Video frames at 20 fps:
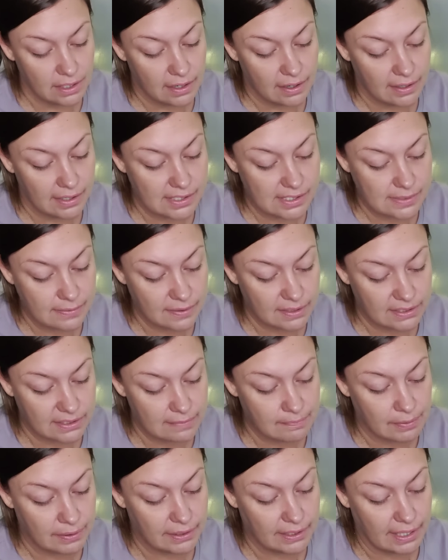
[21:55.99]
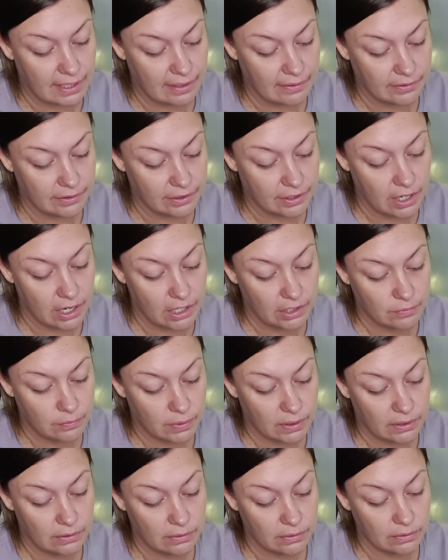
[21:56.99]
All right, so we got the burnout. Your hard
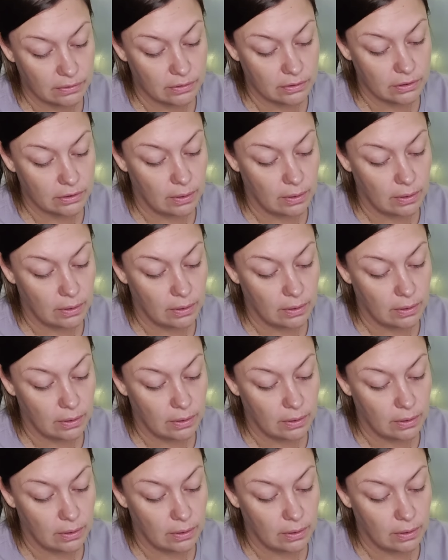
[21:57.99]
work